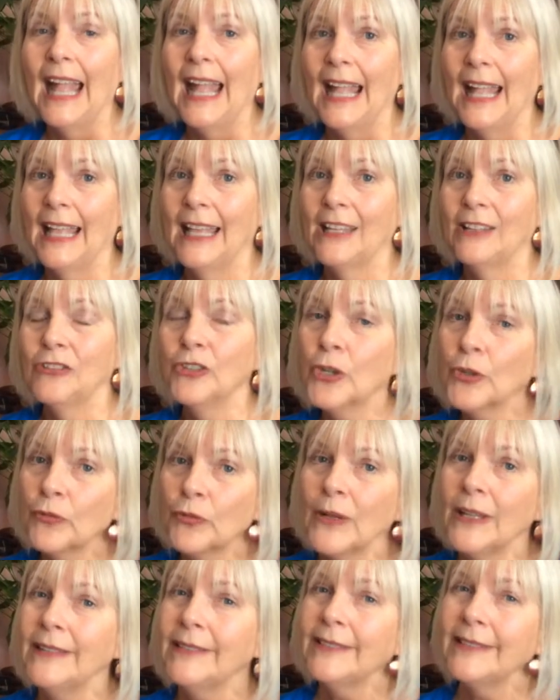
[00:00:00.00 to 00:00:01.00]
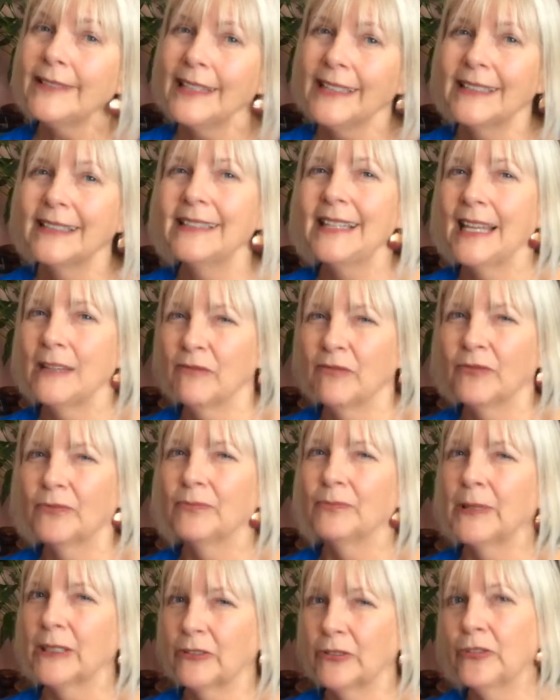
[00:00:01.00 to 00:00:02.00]
And your friends tend to take
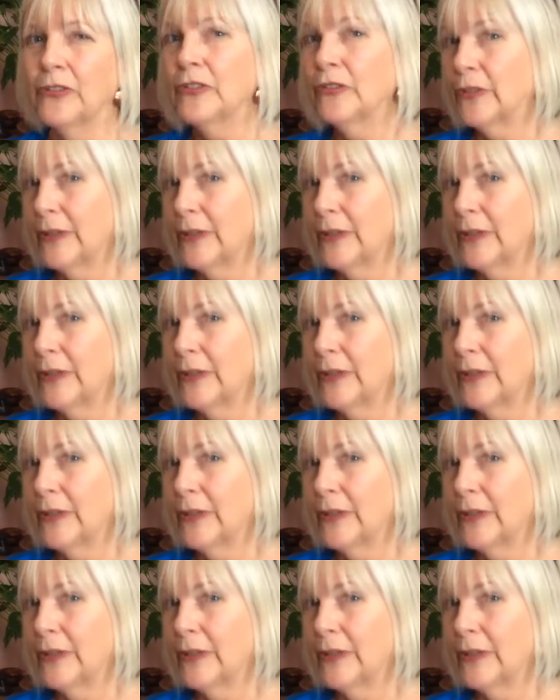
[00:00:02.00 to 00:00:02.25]
pictures of